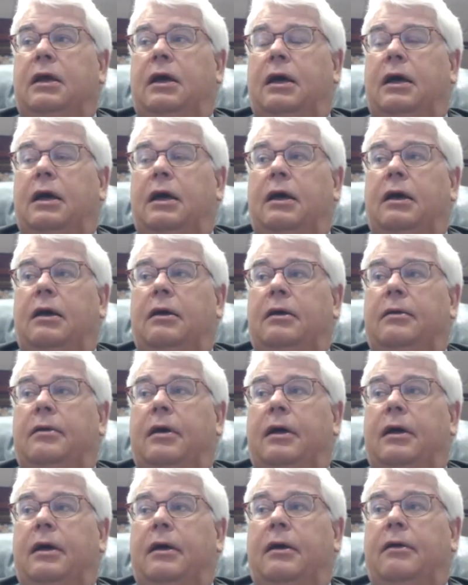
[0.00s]

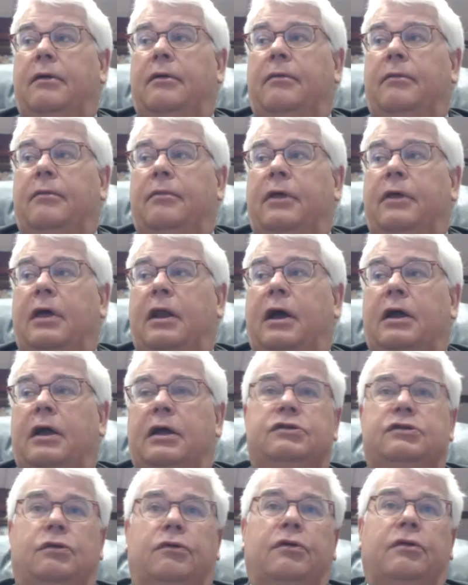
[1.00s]
that I
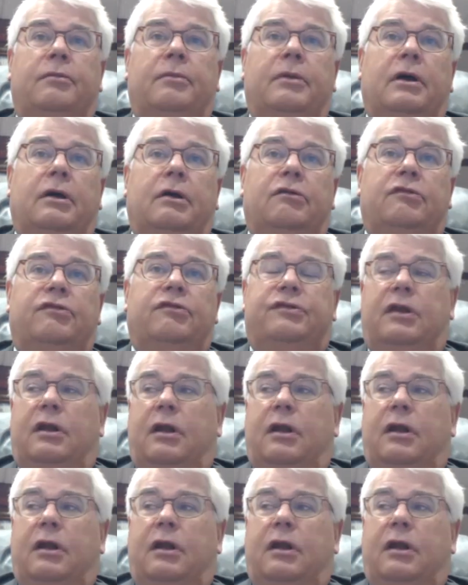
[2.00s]
enjoy the most,